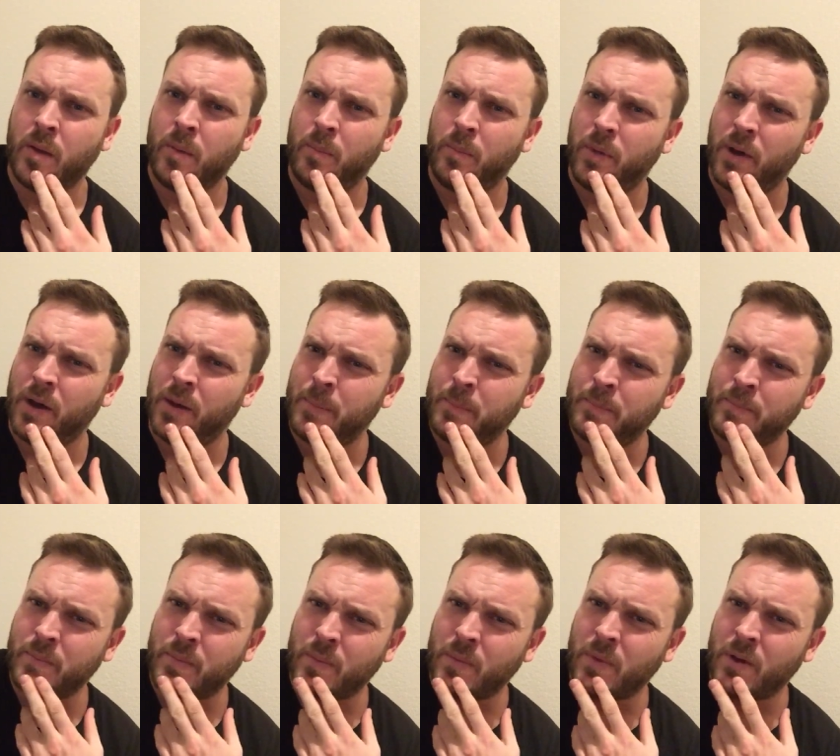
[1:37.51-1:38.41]
But
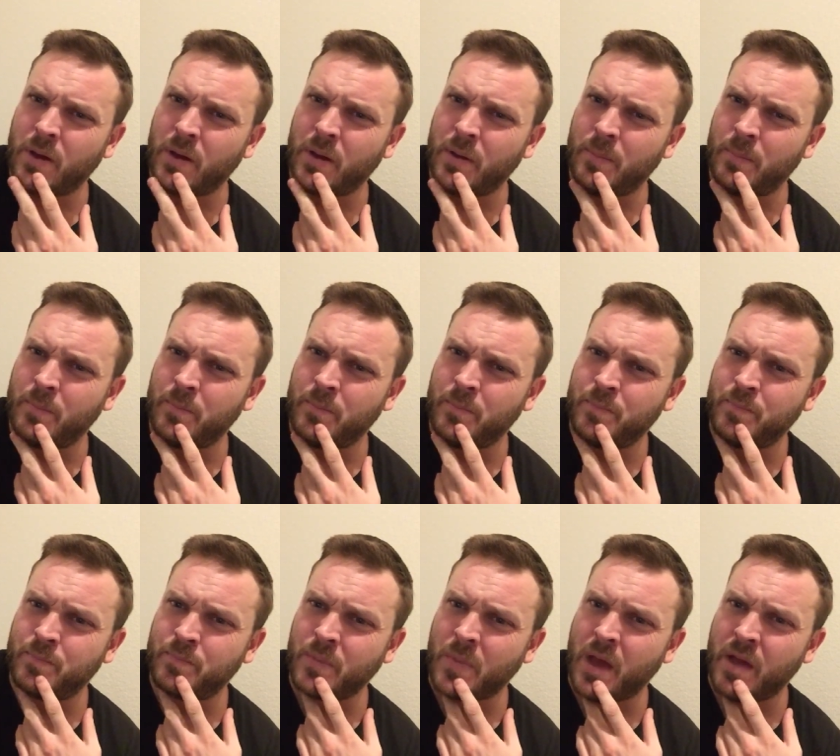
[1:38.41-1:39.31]

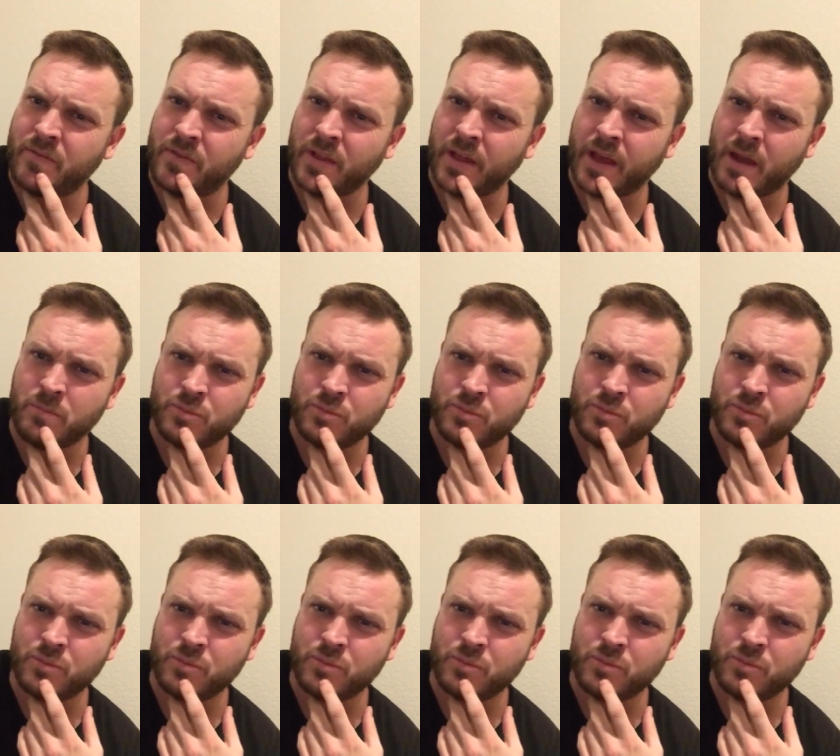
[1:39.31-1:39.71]
I feel like